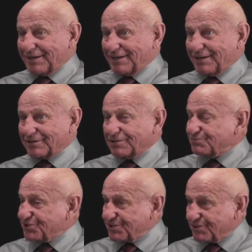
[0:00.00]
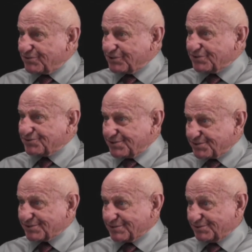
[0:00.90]
comes into
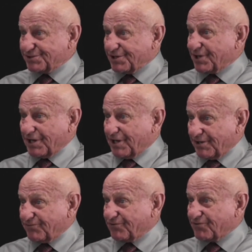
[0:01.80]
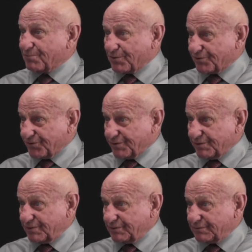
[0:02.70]
existence in the life of the person,
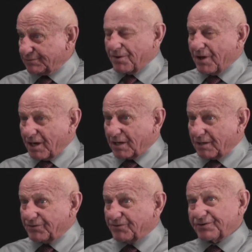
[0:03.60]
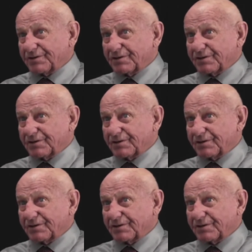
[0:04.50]
knowledge